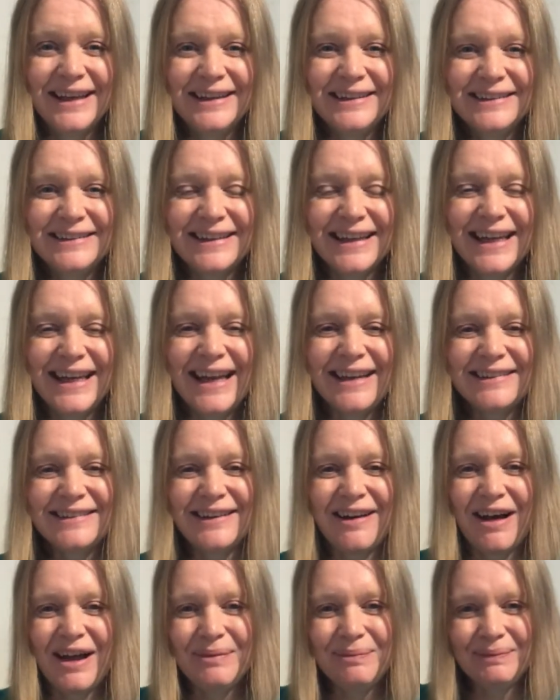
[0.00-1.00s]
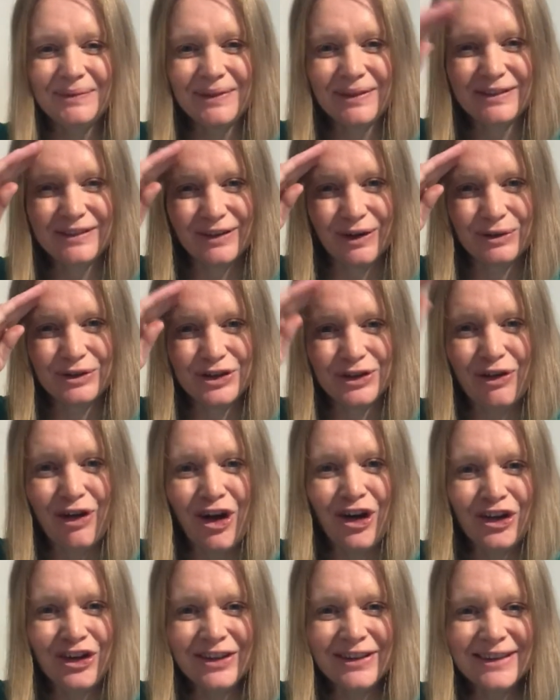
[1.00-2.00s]
See you next time. Soldier
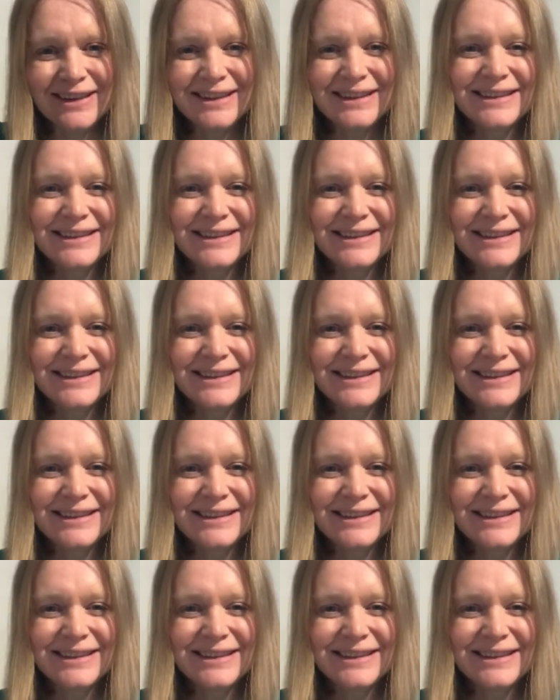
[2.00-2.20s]
on.